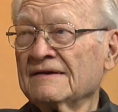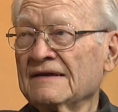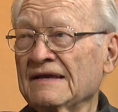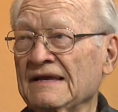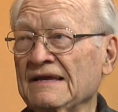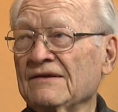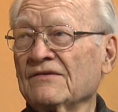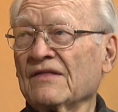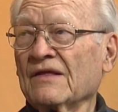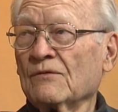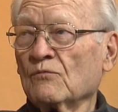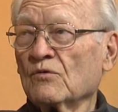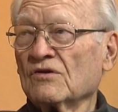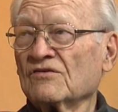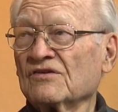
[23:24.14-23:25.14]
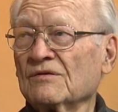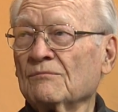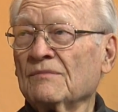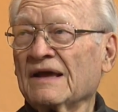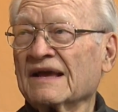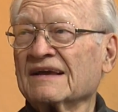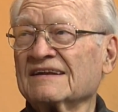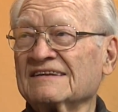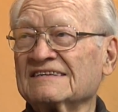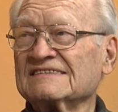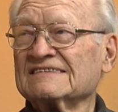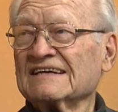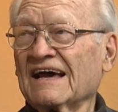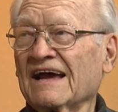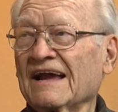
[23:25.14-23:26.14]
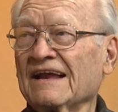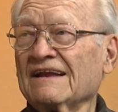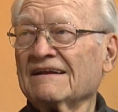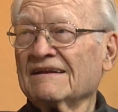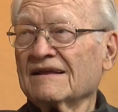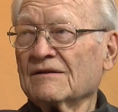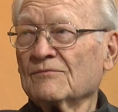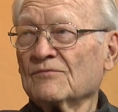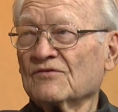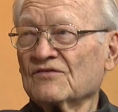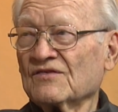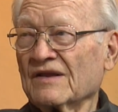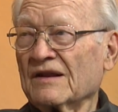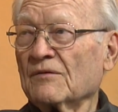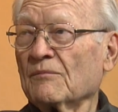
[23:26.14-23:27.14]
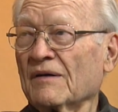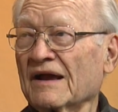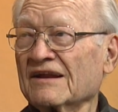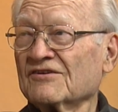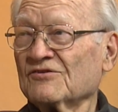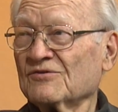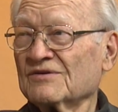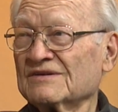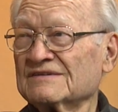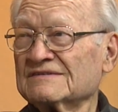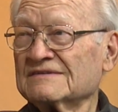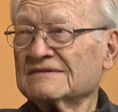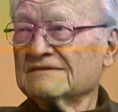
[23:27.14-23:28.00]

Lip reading: he then will make a design and send it back to us.